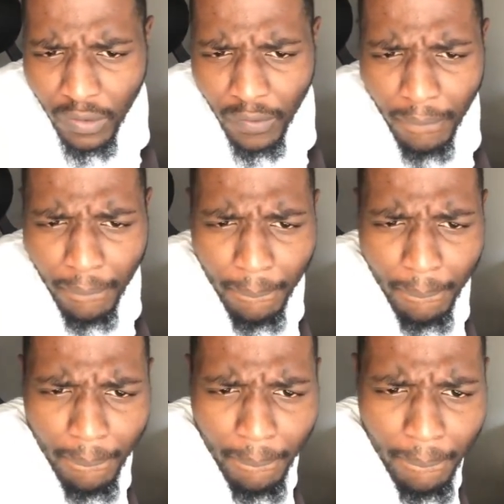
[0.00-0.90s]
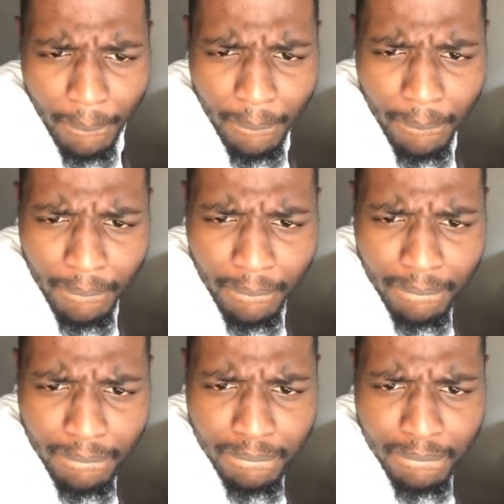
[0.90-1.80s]

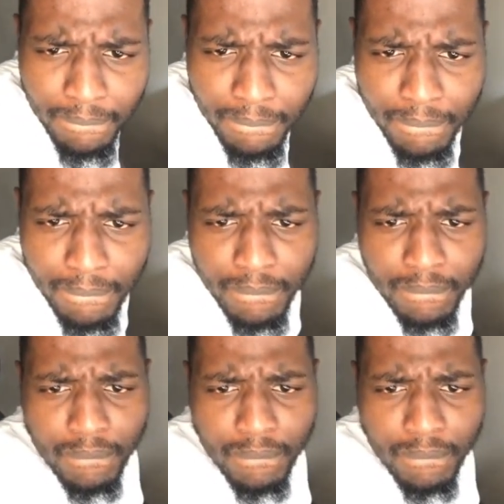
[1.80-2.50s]
No one is speaking in this clip.